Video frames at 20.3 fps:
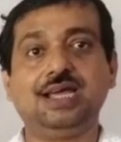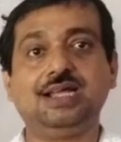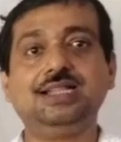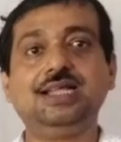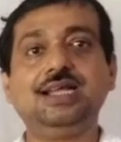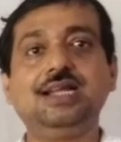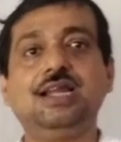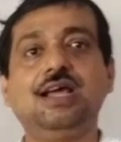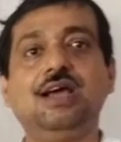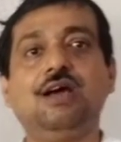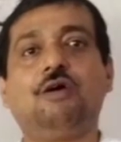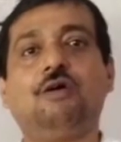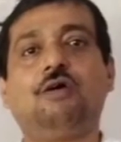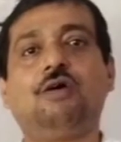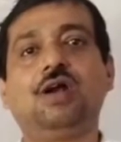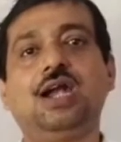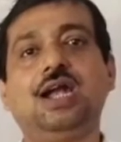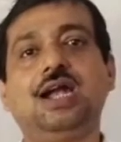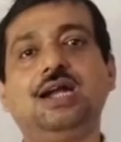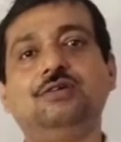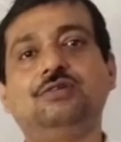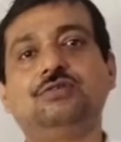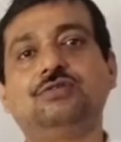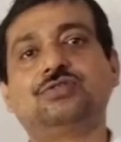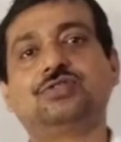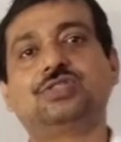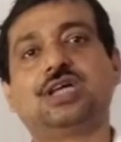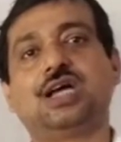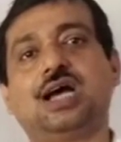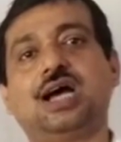Then
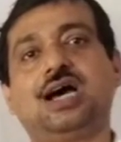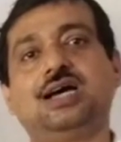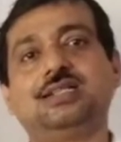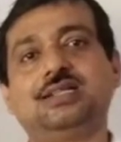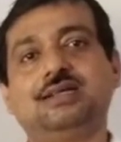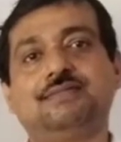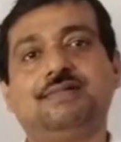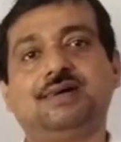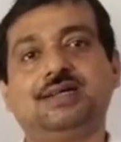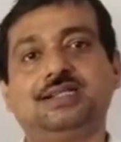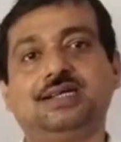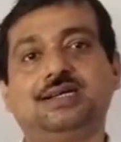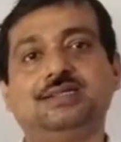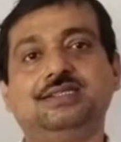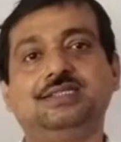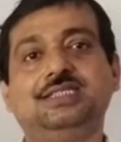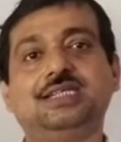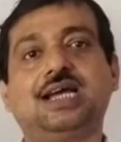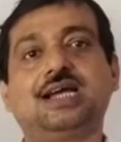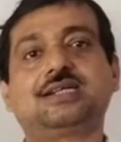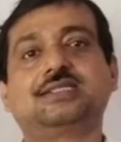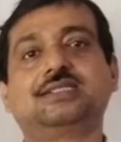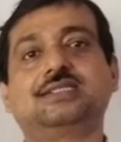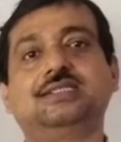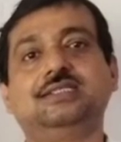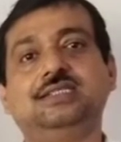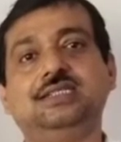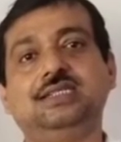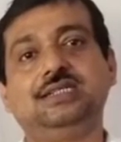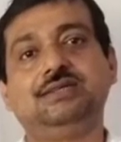Orlando's other brother Jaques
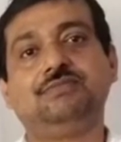de